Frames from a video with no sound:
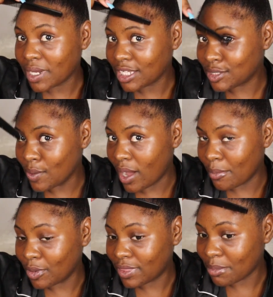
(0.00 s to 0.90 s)
you guys know
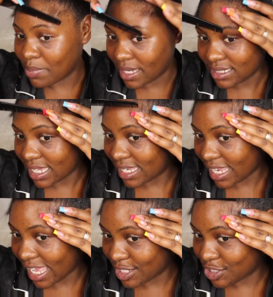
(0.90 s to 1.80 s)
I'm not the best at
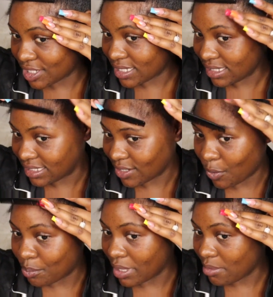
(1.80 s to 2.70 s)
edges
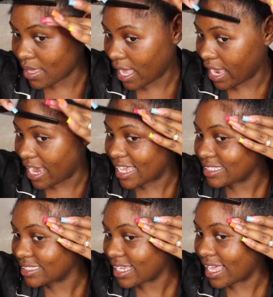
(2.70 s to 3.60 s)
or baby
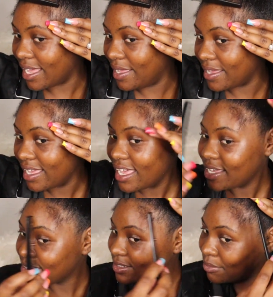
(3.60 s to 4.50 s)
hairs
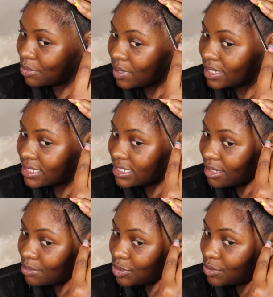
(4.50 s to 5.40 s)
so I'm gonna
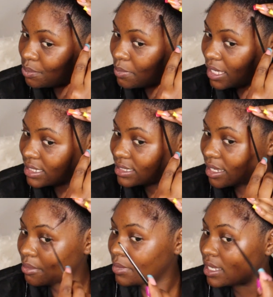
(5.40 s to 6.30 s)
attempt to make
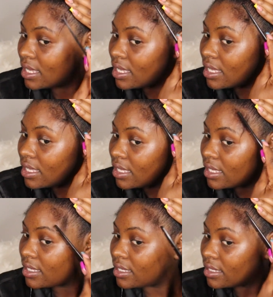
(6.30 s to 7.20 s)
some
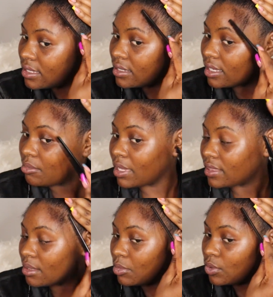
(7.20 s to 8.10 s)
and
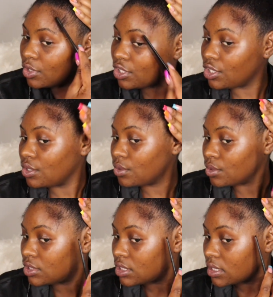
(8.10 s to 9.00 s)
make them look
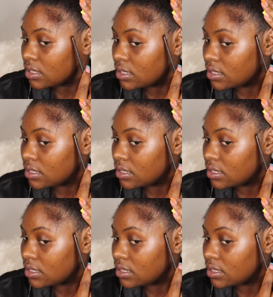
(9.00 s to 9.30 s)
cute.